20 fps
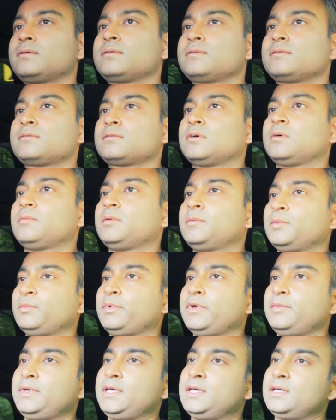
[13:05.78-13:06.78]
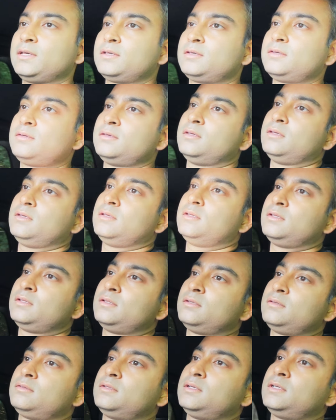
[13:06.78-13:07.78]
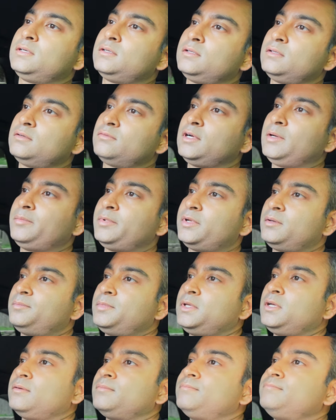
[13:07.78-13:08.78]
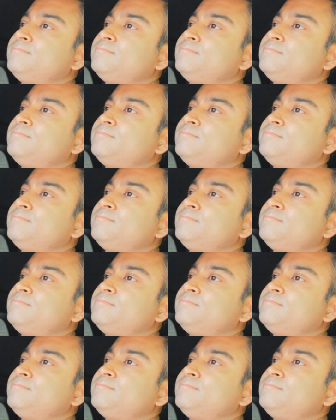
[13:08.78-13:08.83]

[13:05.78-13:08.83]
So I'm on the way back, and I'll wrap it up here.